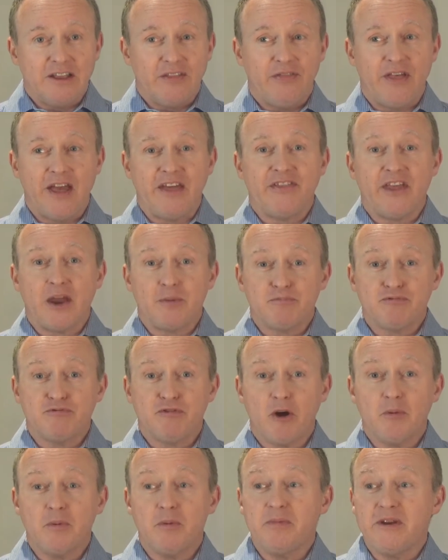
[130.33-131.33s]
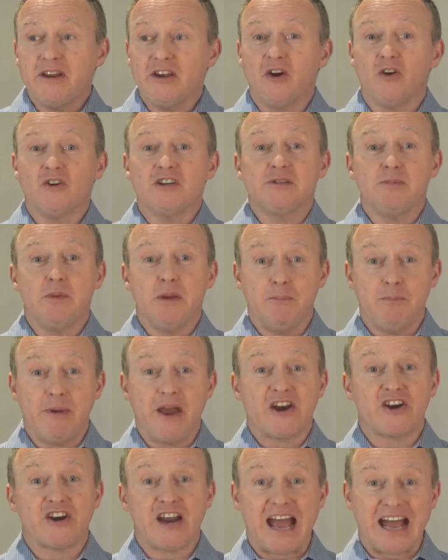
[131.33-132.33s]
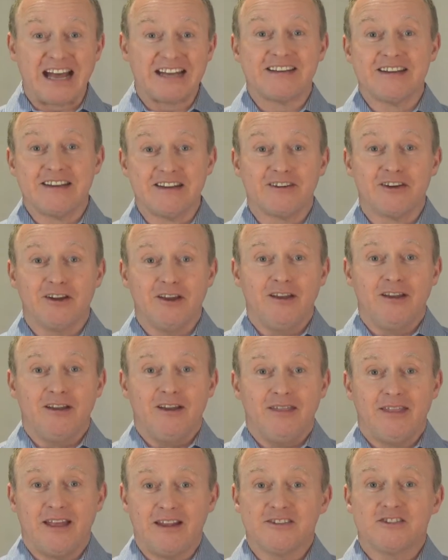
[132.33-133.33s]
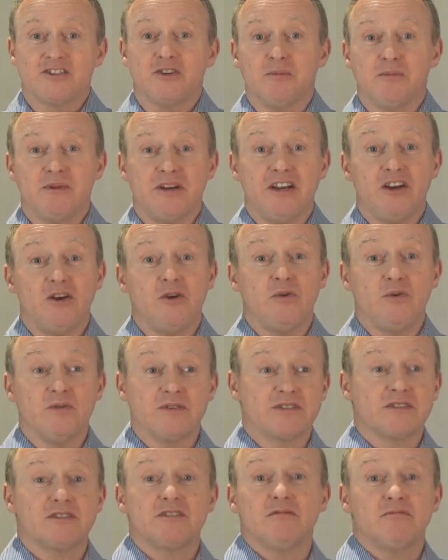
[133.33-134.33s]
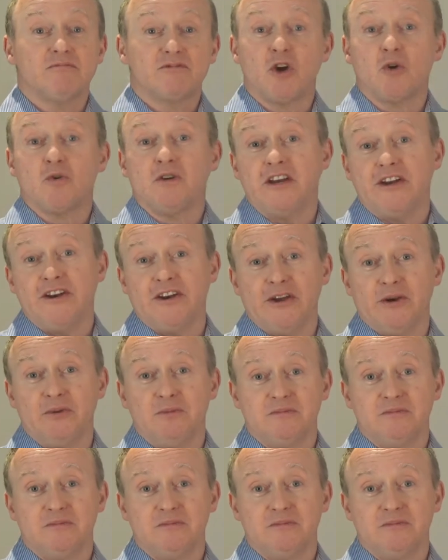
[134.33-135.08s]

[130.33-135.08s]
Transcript: then they're probably going to be better at it than somebody who's totally new.